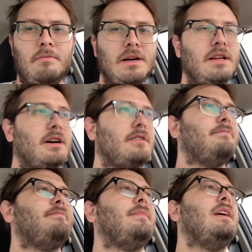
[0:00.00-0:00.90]
But look,
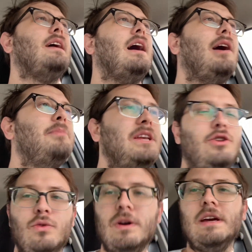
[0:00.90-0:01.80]
I'll be
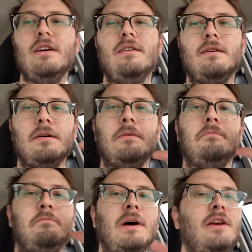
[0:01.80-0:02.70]
doing
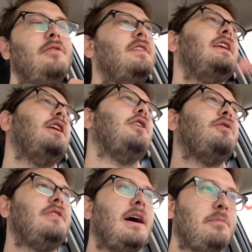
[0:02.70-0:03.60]
better
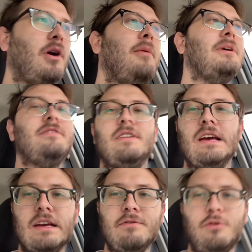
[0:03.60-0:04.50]
videos, I promise,
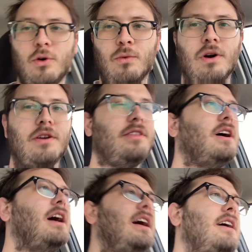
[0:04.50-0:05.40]
in Fort Worth
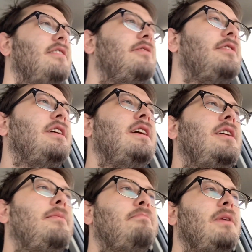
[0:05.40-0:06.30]
of
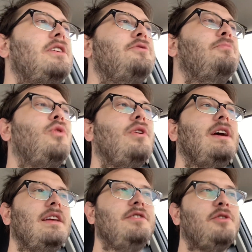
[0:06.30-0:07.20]
much more
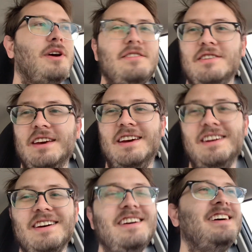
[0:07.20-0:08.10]

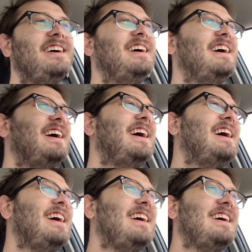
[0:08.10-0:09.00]
interesting
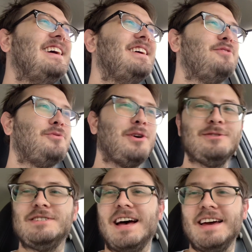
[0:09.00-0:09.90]

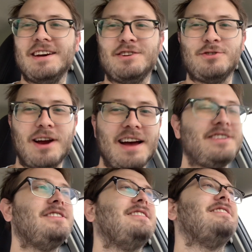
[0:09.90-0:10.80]
roadside
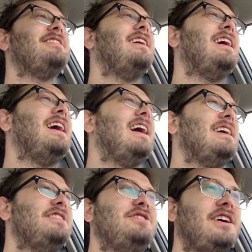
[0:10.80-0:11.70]
attractions,
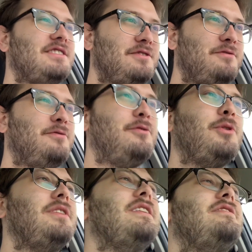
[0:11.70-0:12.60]
just
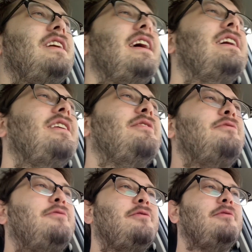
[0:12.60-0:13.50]
for the sake of
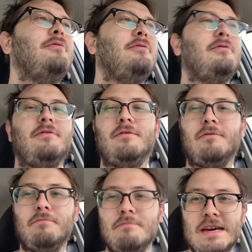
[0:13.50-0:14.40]

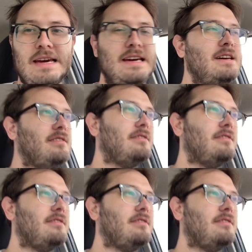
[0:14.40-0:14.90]
me